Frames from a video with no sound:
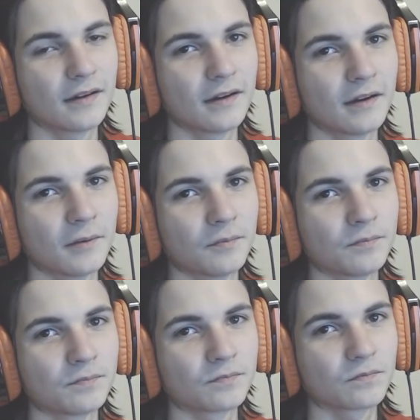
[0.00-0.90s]

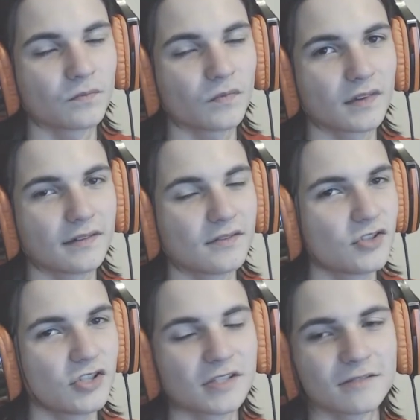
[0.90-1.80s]

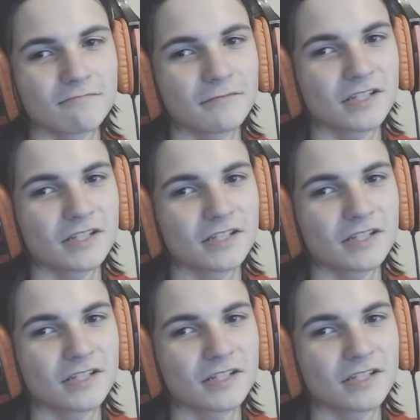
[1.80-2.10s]
it's